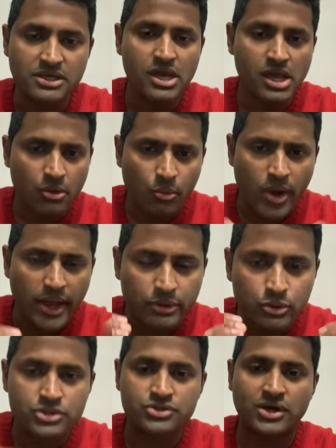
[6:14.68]
where you
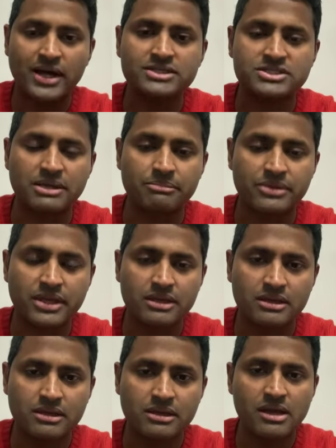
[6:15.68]
tried something
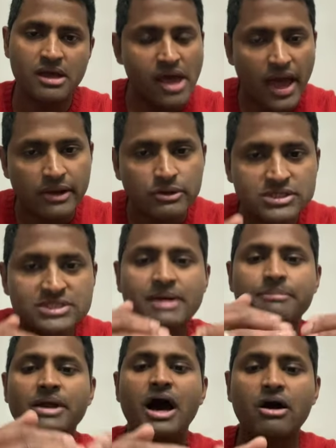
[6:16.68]
and you stepped
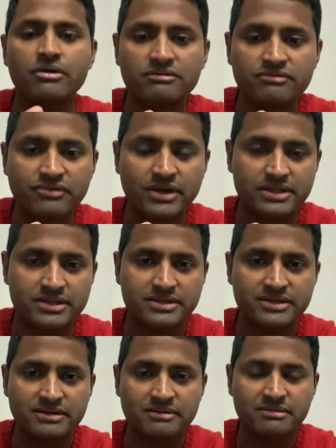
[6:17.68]
out in faith
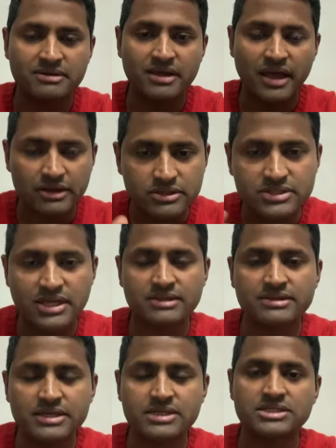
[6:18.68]
and you said,
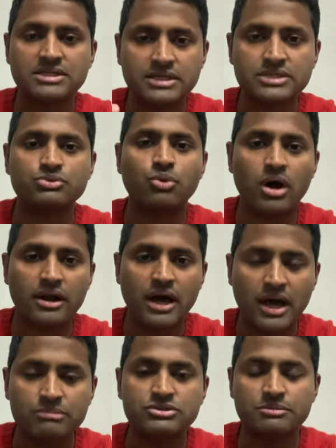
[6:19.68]
this is what I am
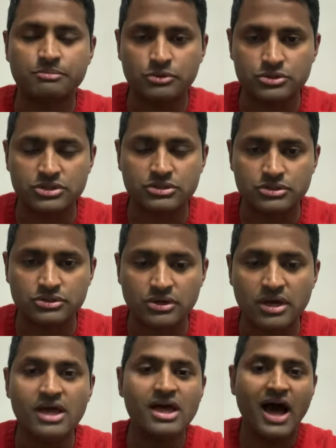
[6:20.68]
supposed to do.
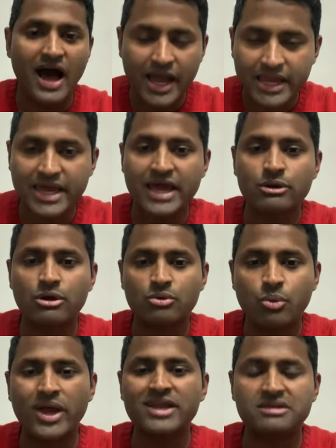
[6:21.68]
I cannot
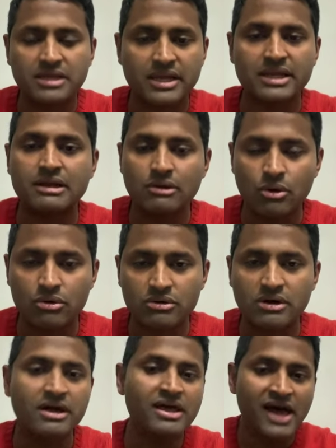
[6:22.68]
wait any longer.
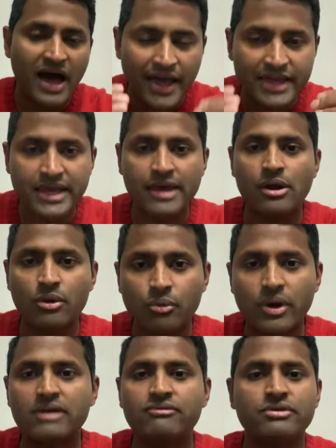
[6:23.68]
I cannot wait
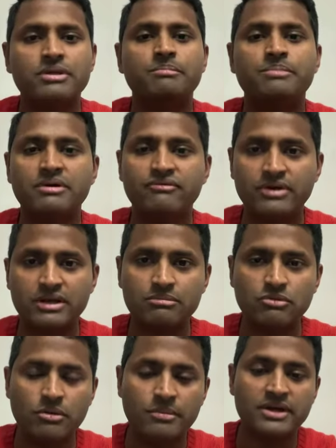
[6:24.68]
for the perfect
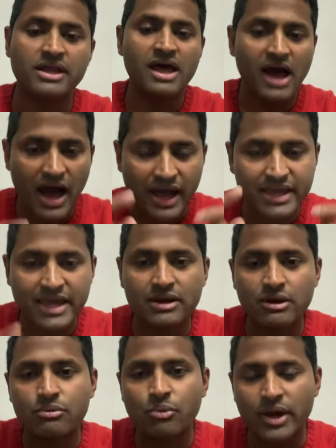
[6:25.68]
moment. I cannot
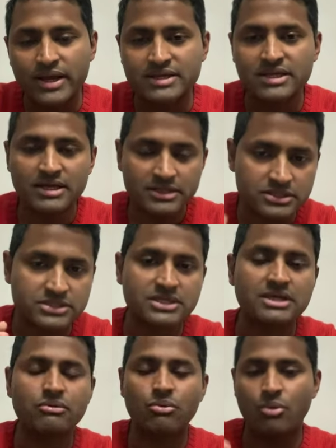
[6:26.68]
wait to see
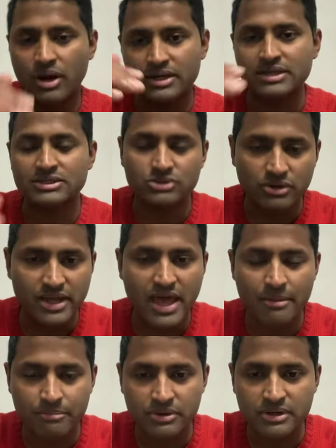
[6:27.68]
what is going to
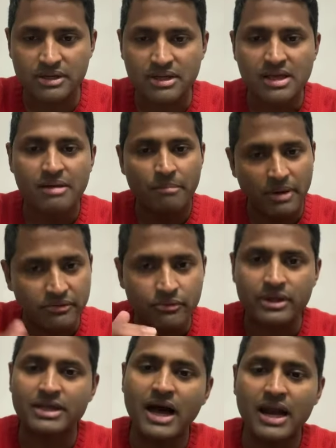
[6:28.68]
happen. But
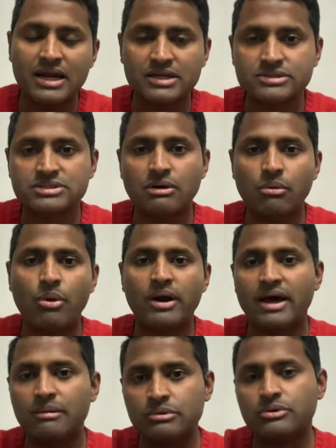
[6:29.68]
regardless of what
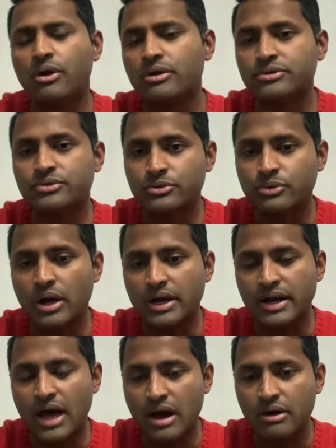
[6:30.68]
I'm going through right
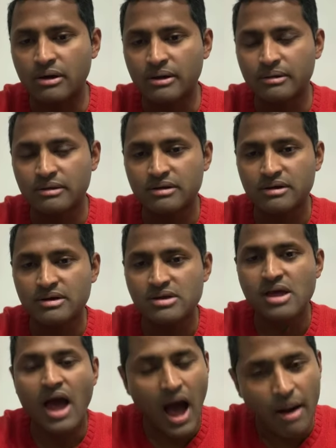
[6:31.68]
now,
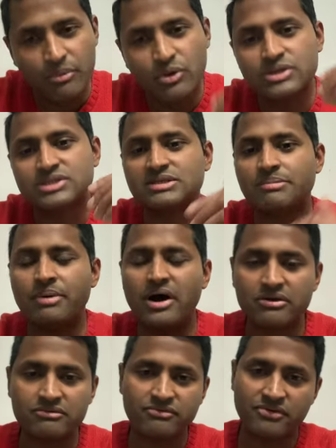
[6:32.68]
I'm going to step out in
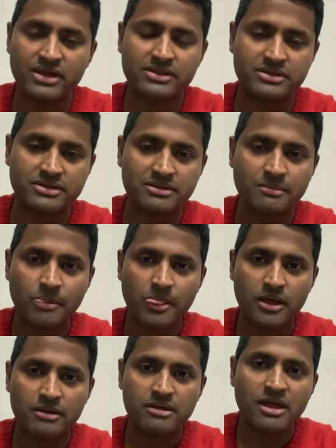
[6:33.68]
faith.
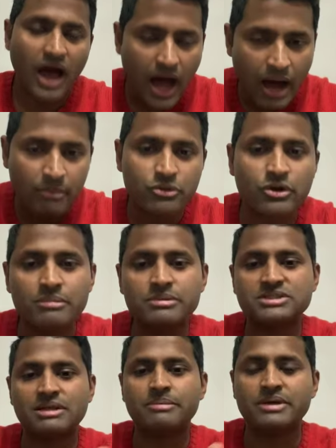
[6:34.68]
I'm going to be
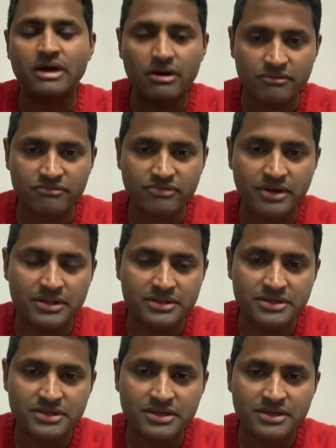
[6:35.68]
stepping out in faith.
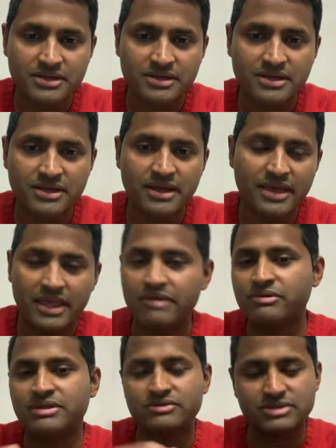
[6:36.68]
Even
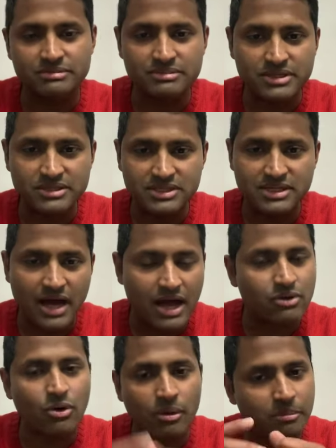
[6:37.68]
there's a guy
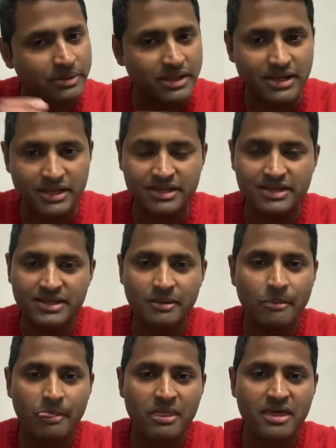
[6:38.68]
called Peter,
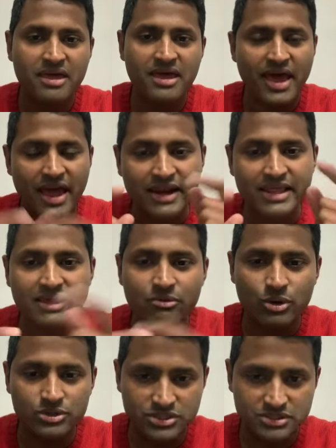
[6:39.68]
and he
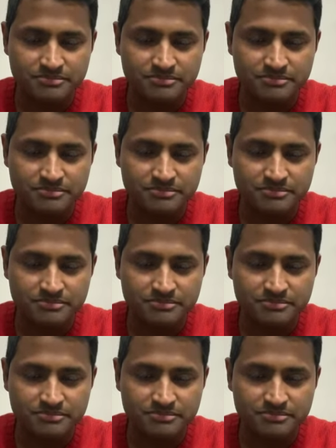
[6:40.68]
was